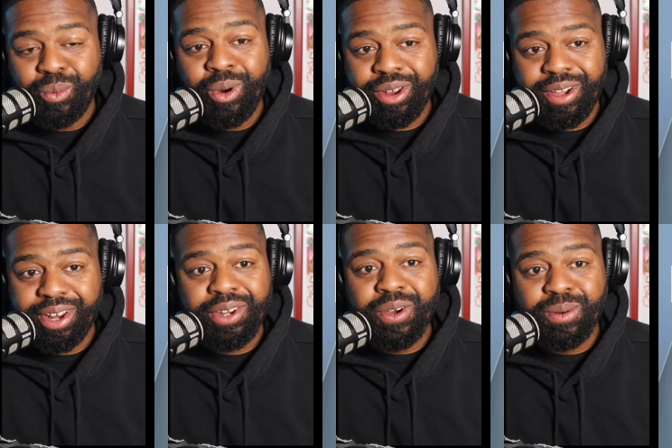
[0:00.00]
What
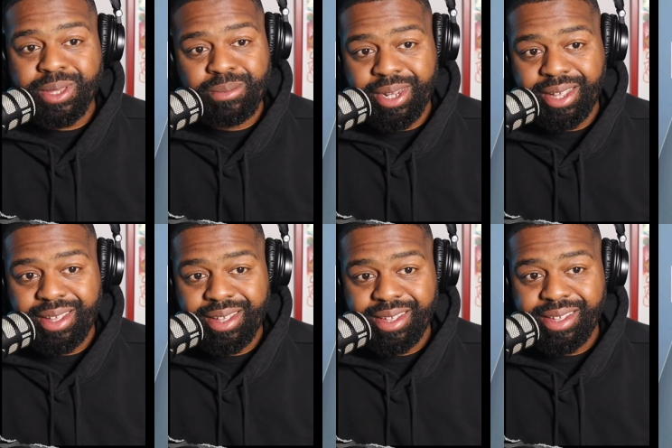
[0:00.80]
are they doing with the
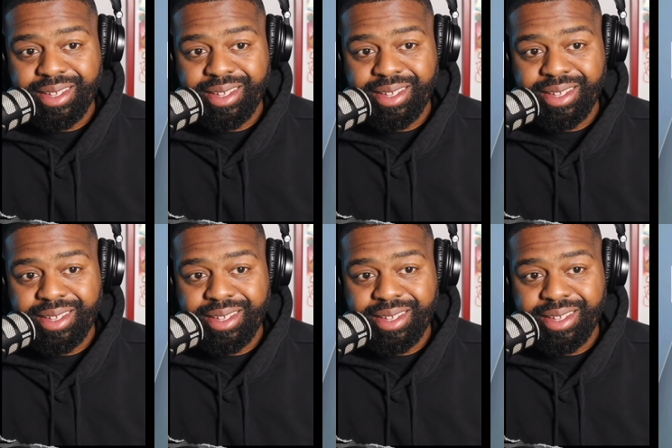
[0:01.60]
money?